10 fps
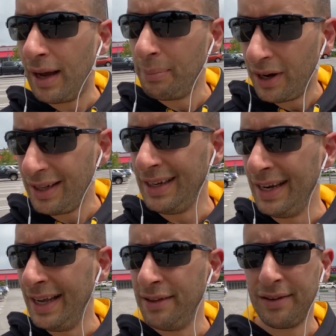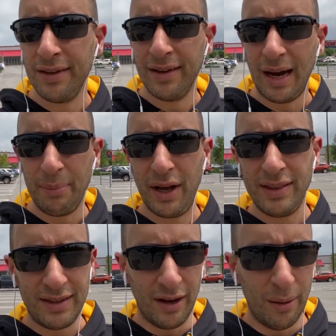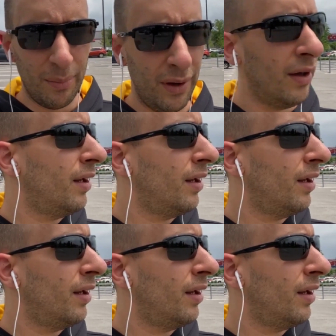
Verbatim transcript: I'm not an idiot. I'm not dumb.